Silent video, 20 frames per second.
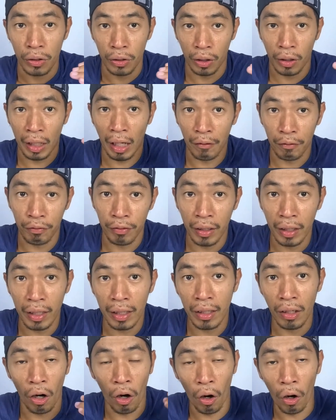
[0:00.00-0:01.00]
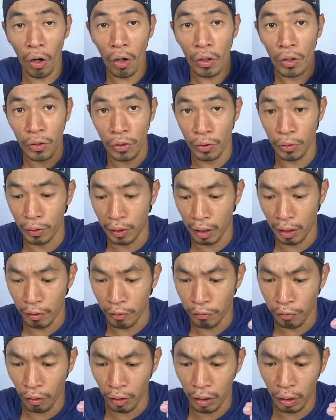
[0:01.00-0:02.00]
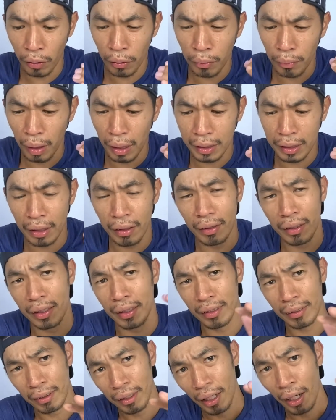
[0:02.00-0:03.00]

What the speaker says: caffeine or sugar. For the Huma Gel, it's